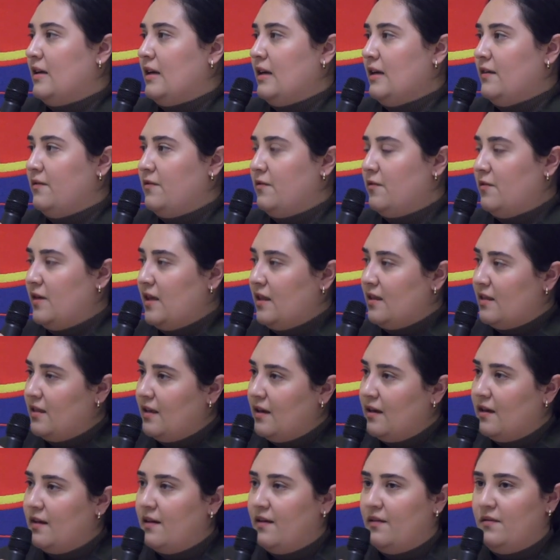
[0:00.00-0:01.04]
if we
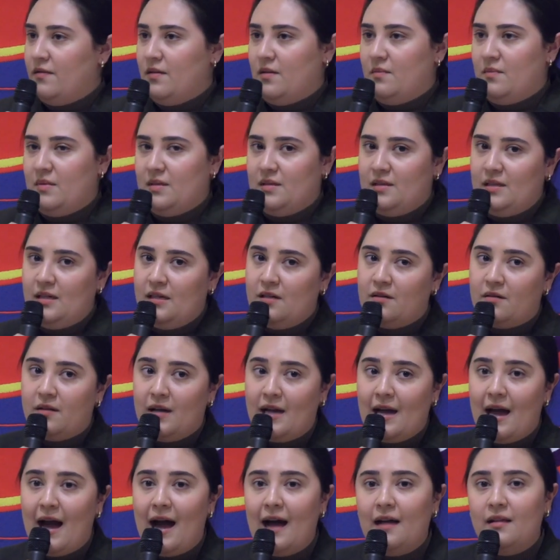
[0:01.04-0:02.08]
think of the
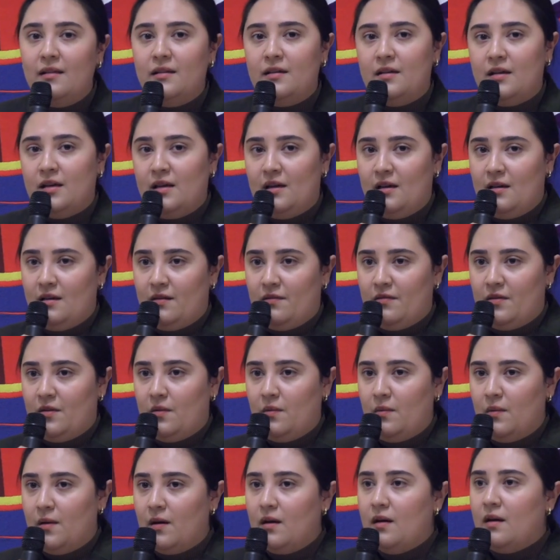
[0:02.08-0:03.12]
materiality of the
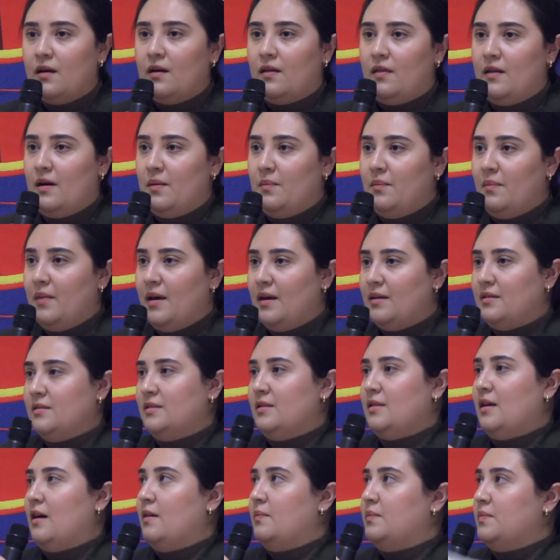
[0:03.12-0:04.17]
work that
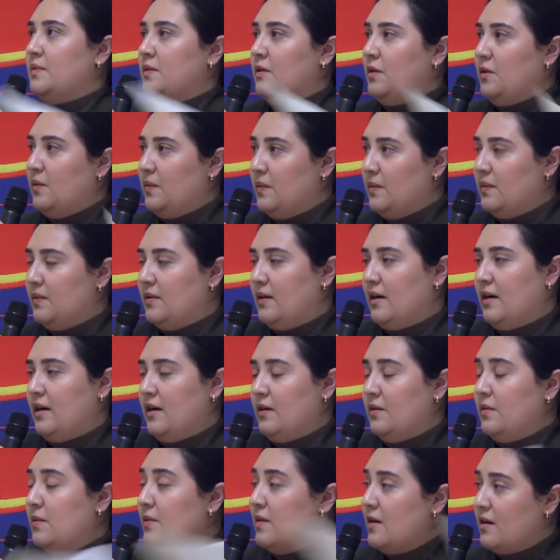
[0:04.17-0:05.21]
makes up uh,
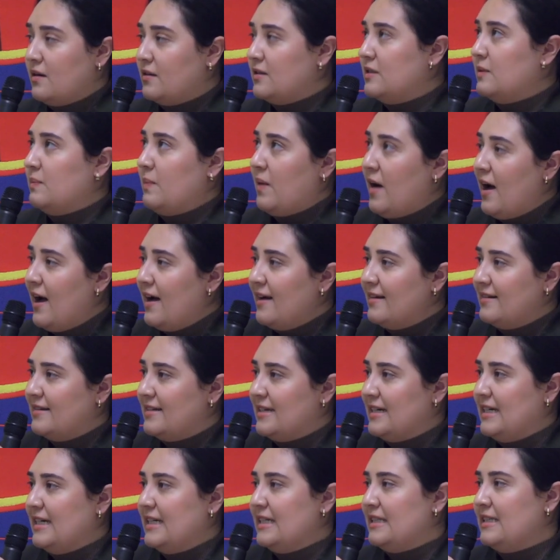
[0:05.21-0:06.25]
Oonark's
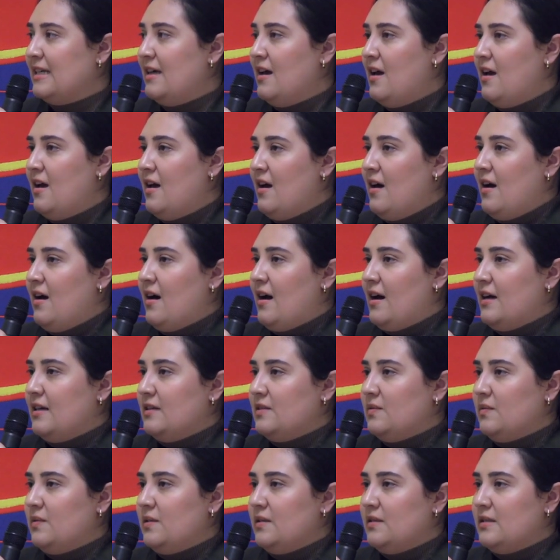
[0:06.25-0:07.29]
practice,
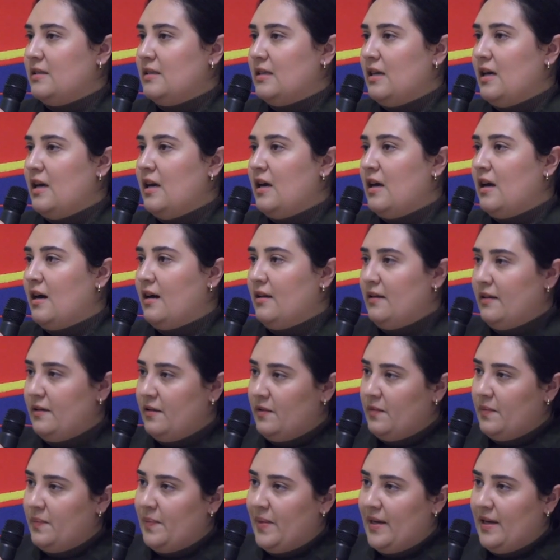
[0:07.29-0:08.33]
as we'll see a
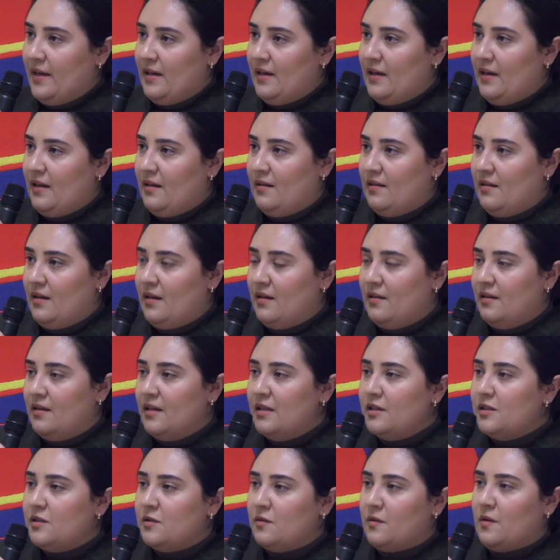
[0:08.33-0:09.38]
little bit in, in
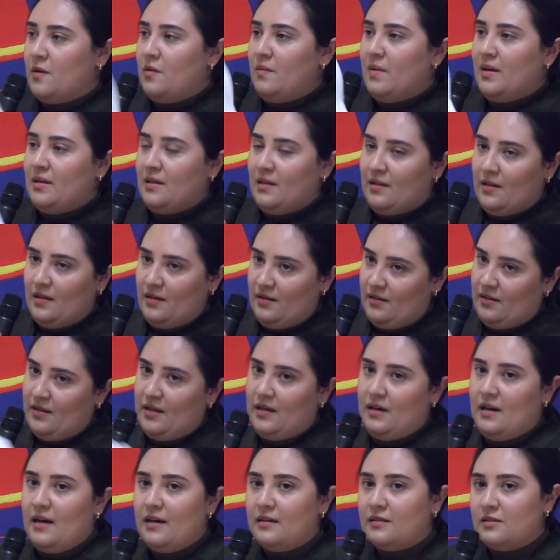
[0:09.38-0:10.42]
this room and in the
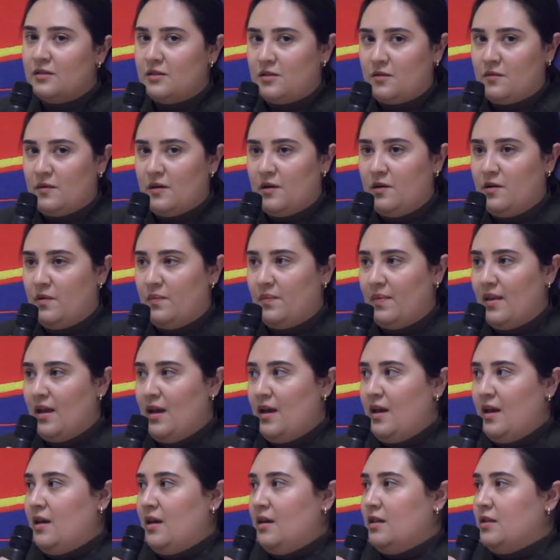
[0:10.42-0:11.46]
next room,
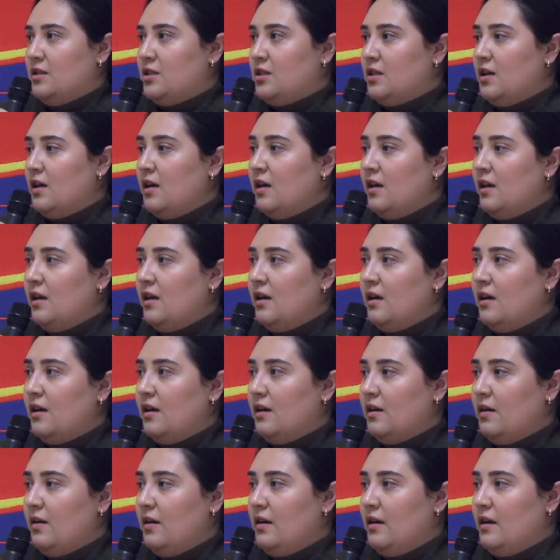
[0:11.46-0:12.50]

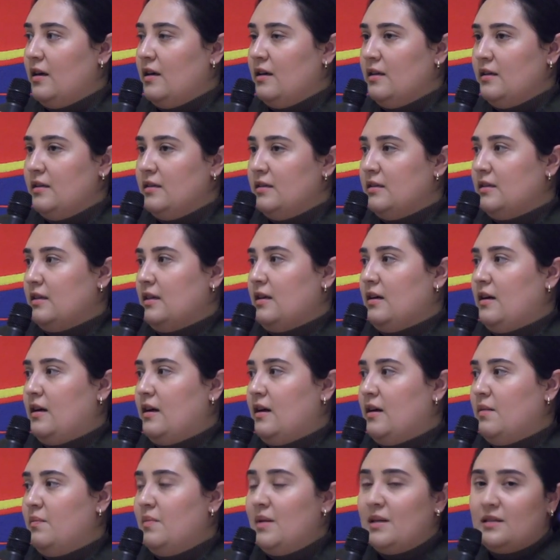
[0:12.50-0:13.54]
she is
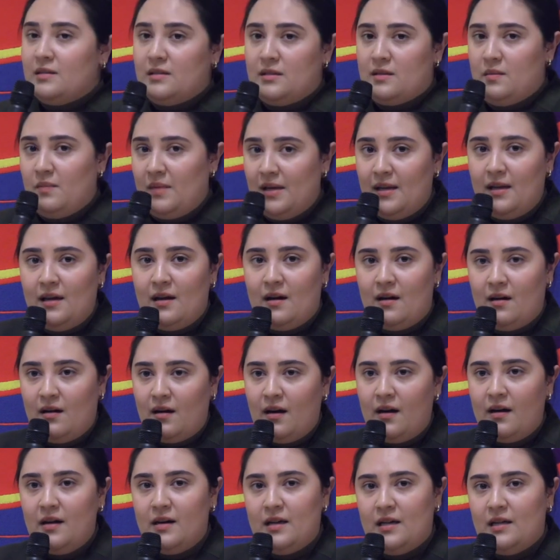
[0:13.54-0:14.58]
a mixed media
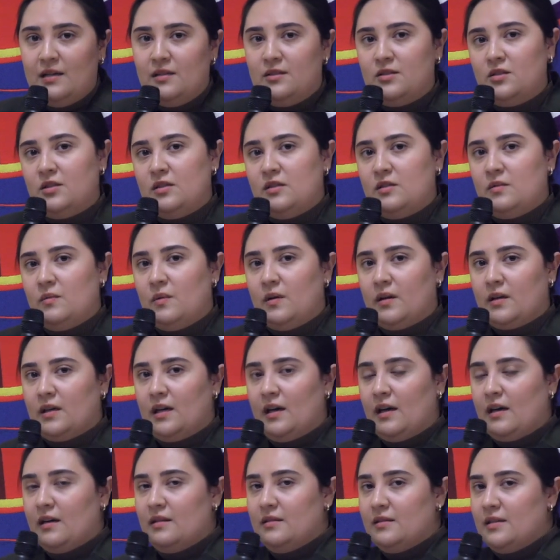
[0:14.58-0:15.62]
artist. She's
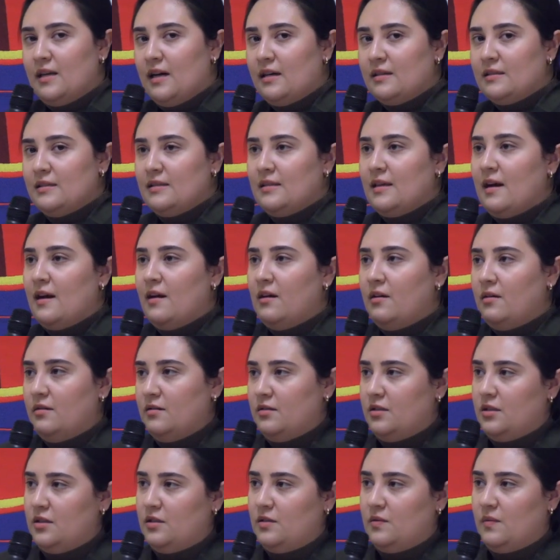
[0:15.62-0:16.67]
working in
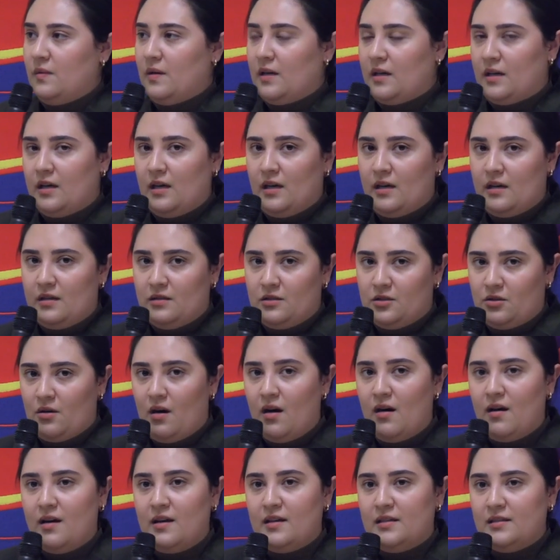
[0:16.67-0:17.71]
textiles, she's working in
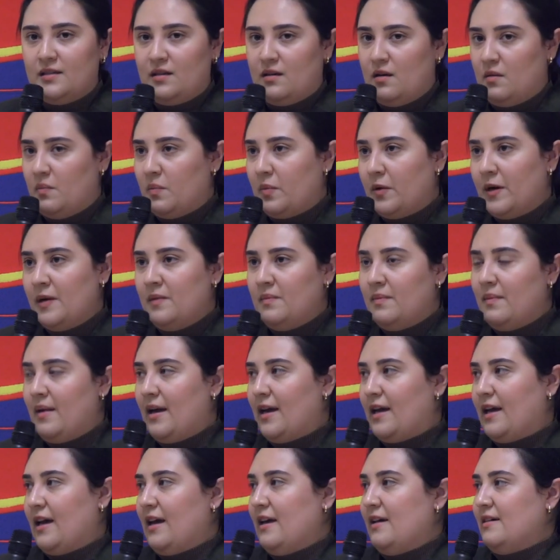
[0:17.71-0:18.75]
drawings and in
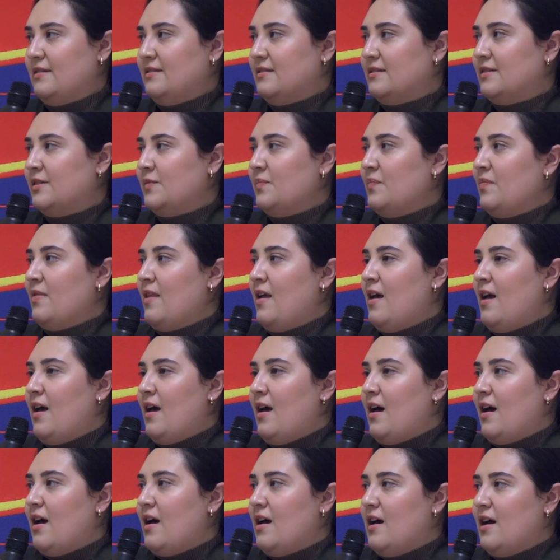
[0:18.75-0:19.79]
printmakings.
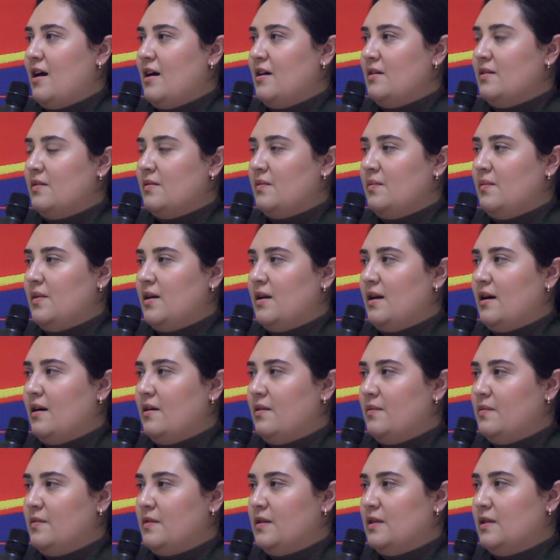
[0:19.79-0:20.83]
And when
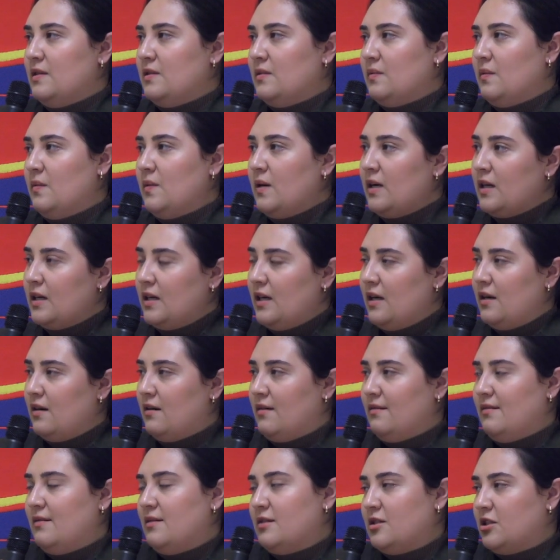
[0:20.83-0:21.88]
I was working
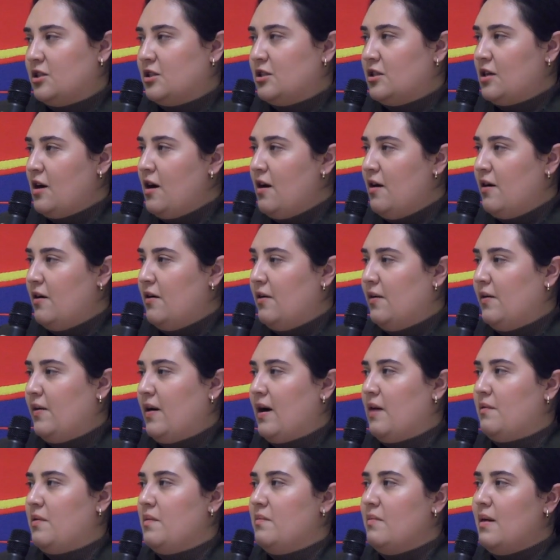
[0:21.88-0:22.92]
on the show,
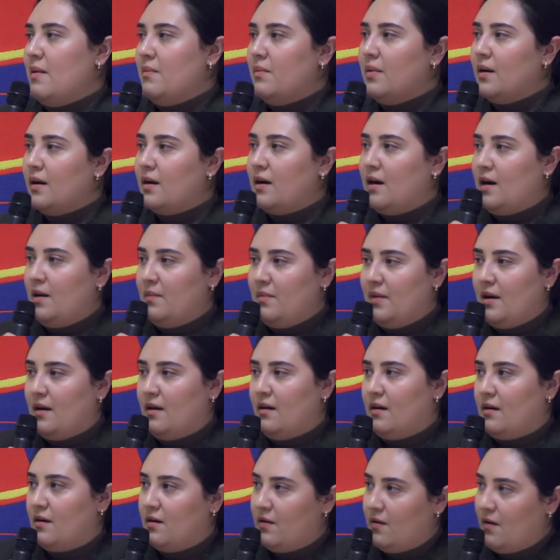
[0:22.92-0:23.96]
I remember coming
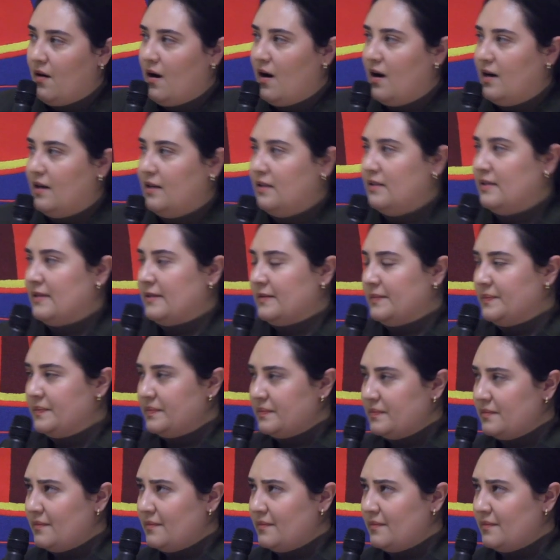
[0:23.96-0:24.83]
across